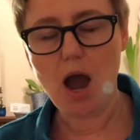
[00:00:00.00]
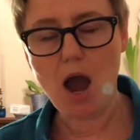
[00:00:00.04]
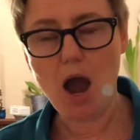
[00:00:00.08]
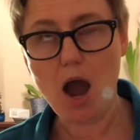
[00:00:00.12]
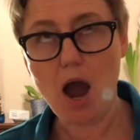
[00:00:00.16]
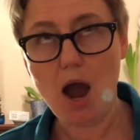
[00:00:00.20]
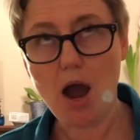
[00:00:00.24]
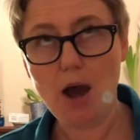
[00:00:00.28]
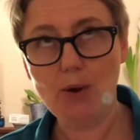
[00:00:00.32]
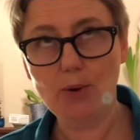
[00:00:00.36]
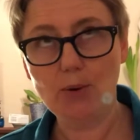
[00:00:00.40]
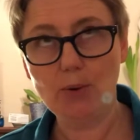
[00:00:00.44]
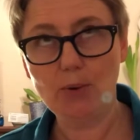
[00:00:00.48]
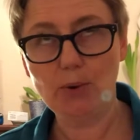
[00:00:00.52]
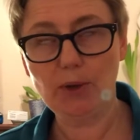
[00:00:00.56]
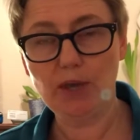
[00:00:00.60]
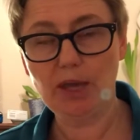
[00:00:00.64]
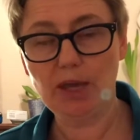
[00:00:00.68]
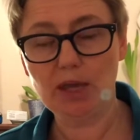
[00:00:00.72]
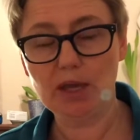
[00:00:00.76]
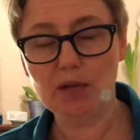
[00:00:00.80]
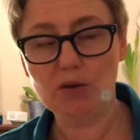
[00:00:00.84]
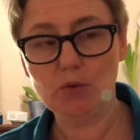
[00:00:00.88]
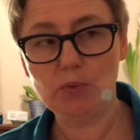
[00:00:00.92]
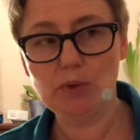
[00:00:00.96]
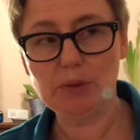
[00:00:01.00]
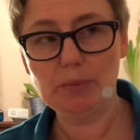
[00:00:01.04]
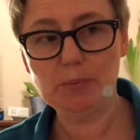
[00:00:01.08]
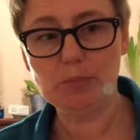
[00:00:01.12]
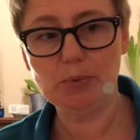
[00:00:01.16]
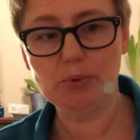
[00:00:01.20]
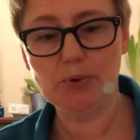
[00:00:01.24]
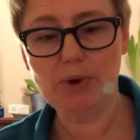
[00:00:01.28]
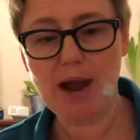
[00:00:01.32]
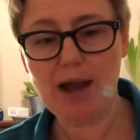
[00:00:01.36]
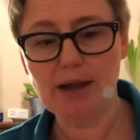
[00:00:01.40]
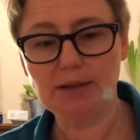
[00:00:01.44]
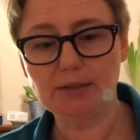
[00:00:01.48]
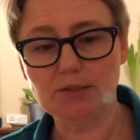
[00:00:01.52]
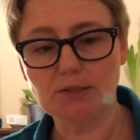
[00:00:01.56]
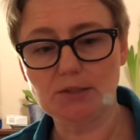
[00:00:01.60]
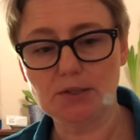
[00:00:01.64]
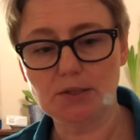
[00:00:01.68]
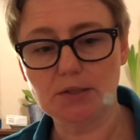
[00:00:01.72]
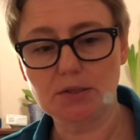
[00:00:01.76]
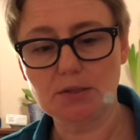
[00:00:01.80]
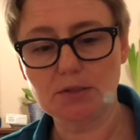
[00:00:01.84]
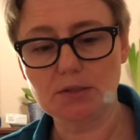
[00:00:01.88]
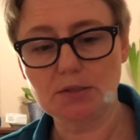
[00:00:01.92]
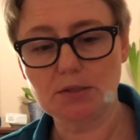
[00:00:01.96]
how can we
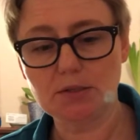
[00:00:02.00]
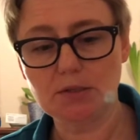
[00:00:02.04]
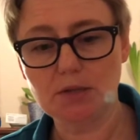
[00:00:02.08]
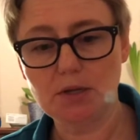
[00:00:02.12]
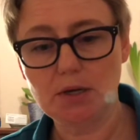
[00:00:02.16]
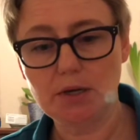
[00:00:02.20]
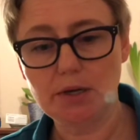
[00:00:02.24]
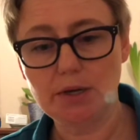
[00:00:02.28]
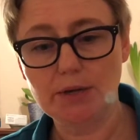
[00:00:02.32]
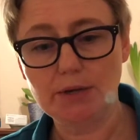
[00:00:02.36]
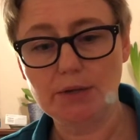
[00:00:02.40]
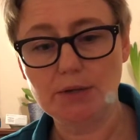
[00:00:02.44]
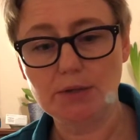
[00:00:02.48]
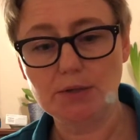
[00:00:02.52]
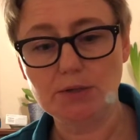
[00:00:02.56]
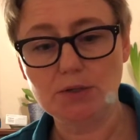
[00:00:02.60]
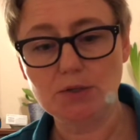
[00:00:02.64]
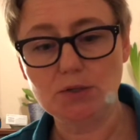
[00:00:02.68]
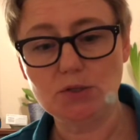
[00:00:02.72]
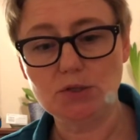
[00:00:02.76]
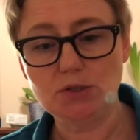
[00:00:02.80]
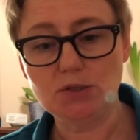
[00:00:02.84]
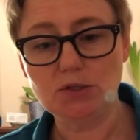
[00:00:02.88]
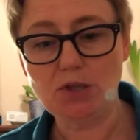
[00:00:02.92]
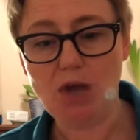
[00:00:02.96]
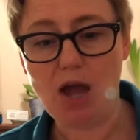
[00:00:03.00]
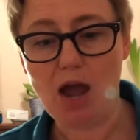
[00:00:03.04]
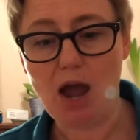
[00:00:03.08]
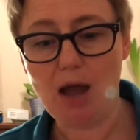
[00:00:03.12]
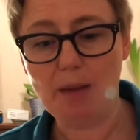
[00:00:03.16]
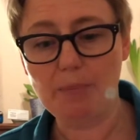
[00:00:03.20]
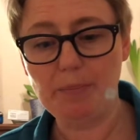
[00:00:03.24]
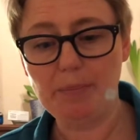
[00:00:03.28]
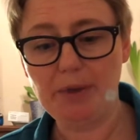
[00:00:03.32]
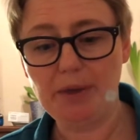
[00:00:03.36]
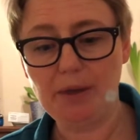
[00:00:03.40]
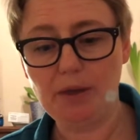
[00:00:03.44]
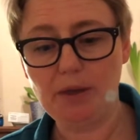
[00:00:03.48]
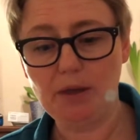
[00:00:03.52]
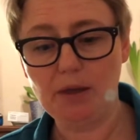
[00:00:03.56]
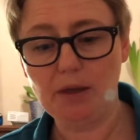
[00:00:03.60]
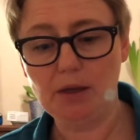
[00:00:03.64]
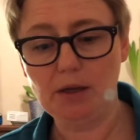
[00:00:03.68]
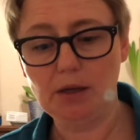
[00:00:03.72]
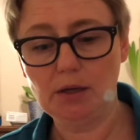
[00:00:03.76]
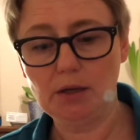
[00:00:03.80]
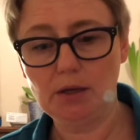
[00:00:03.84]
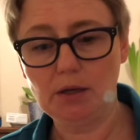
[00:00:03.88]
practice stopping